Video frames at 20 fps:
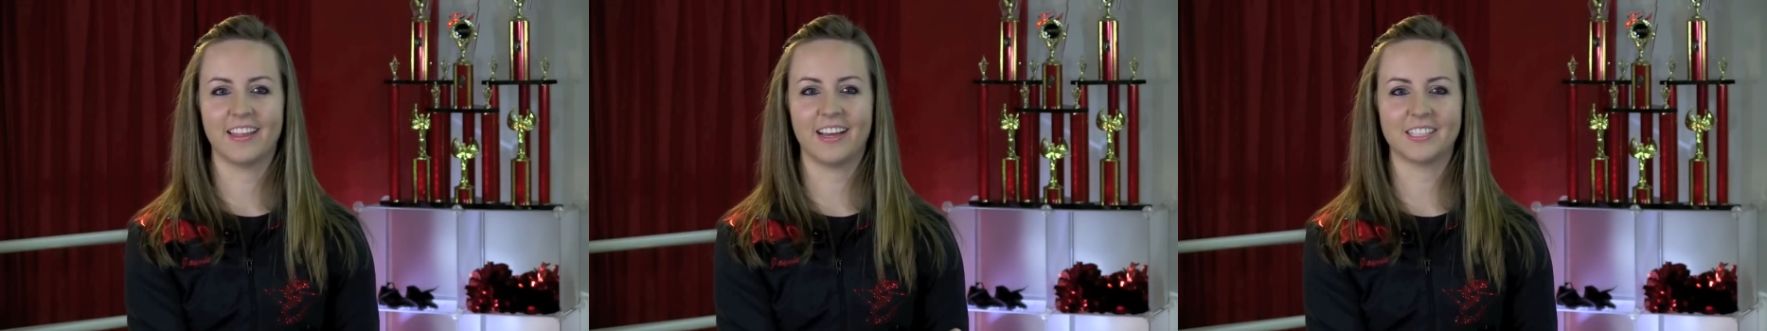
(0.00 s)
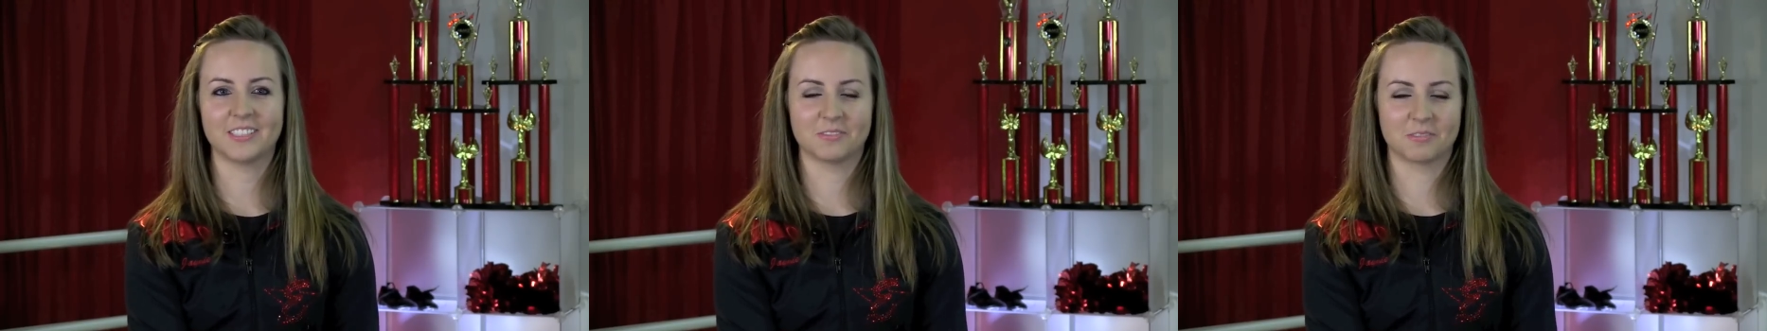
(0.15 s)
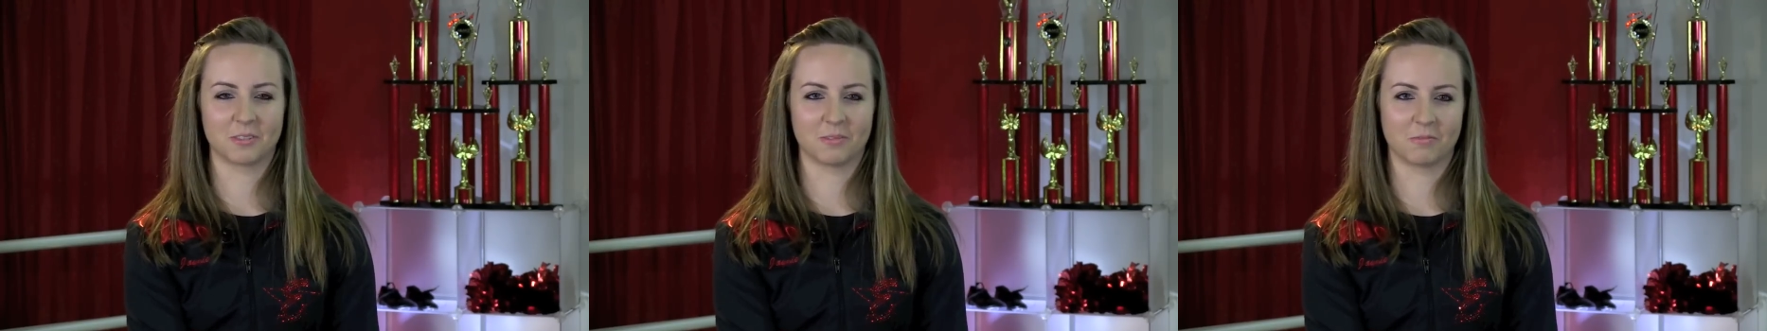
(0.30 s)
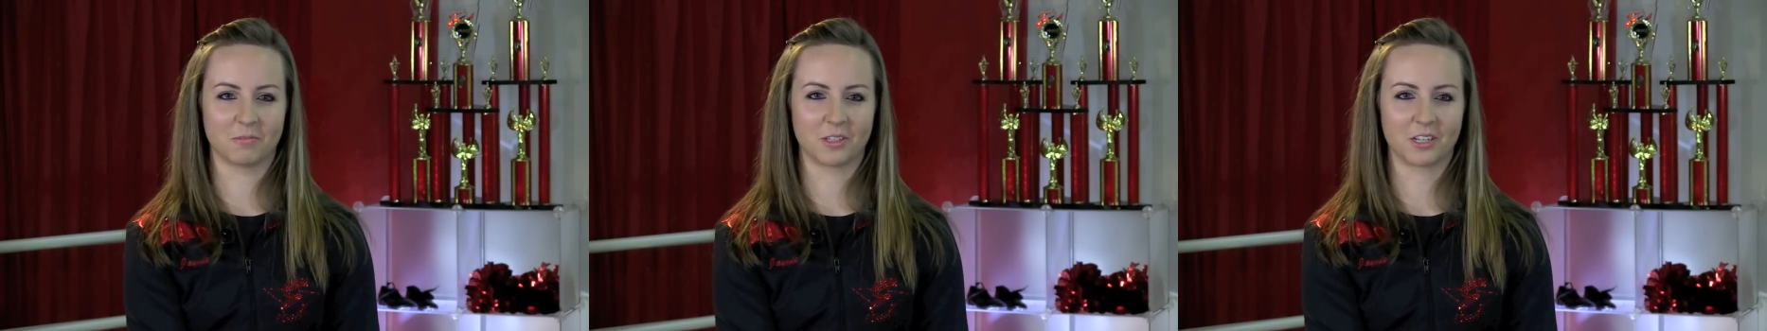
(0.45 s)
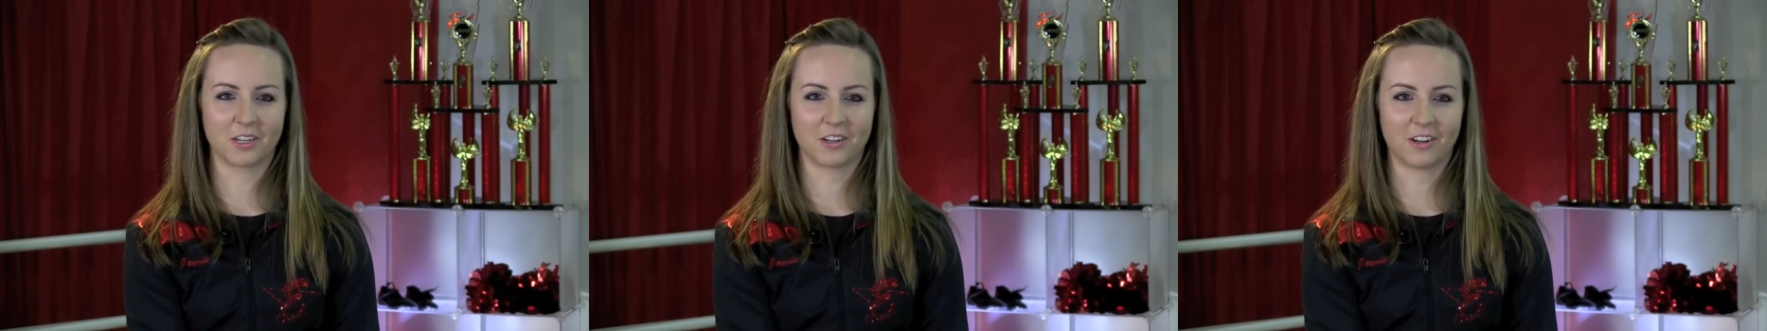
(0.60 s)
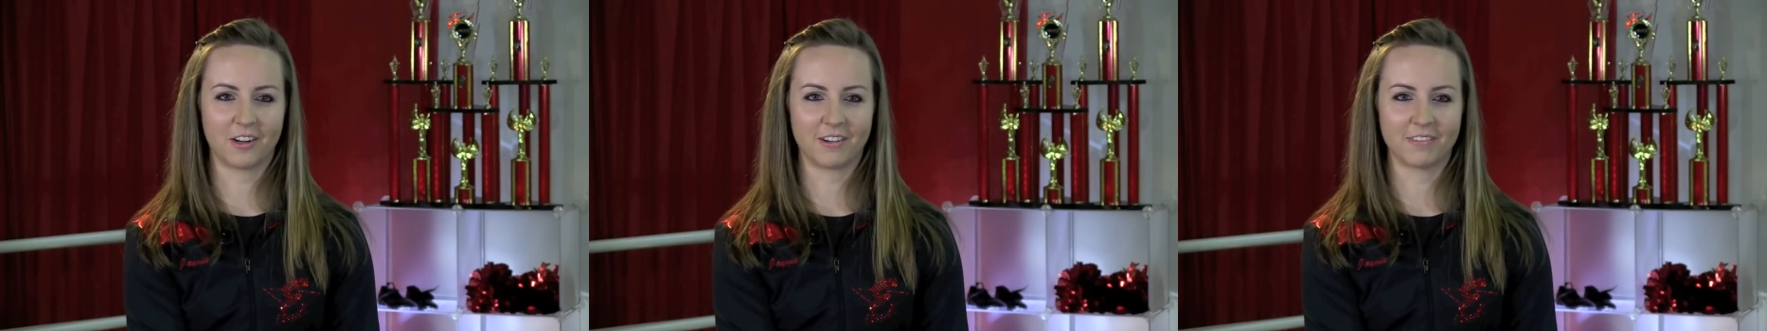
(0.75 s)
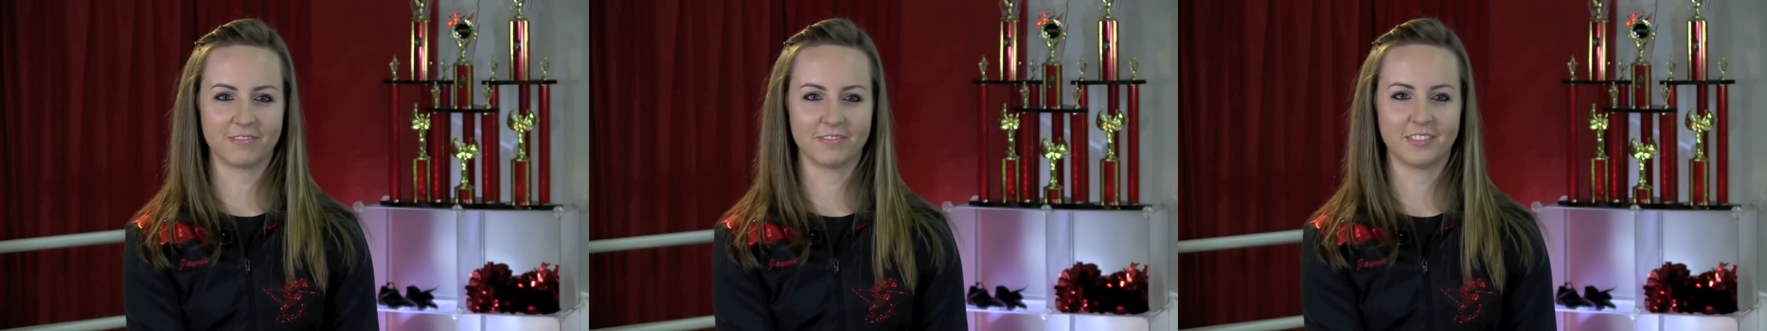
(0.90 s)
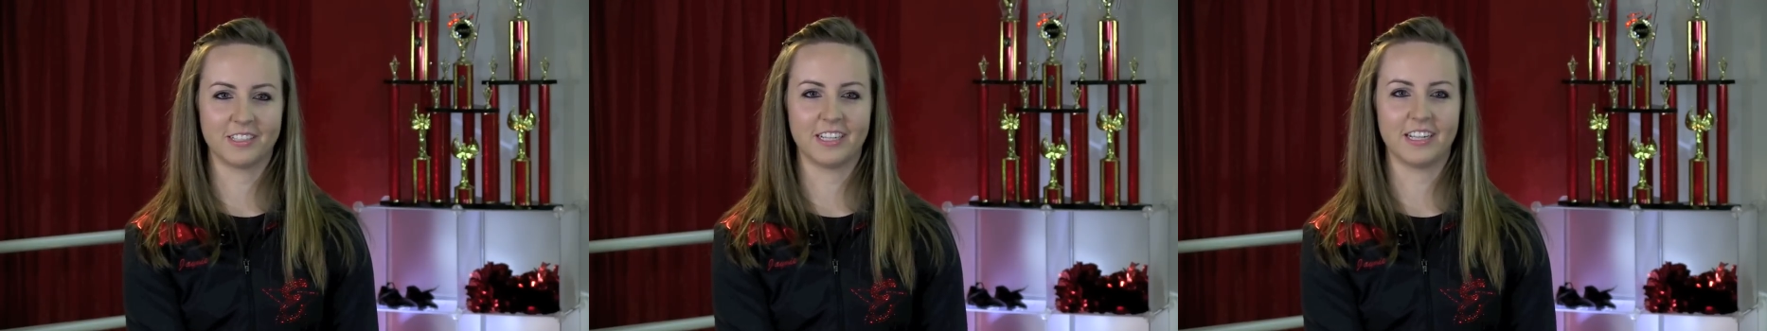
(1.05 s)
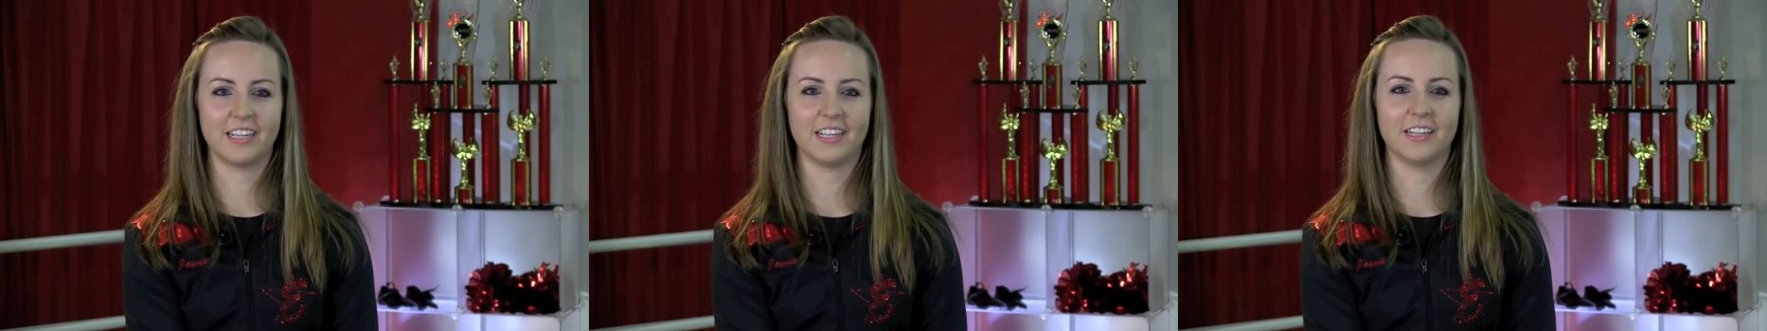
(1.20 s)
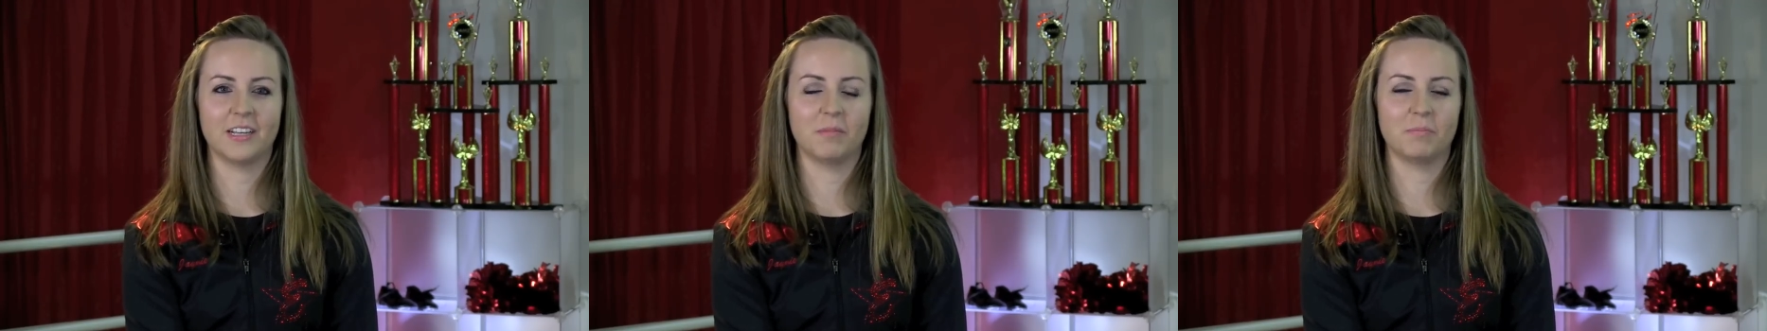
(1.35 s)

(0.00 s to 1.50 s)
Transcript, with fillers: that's where we're confident,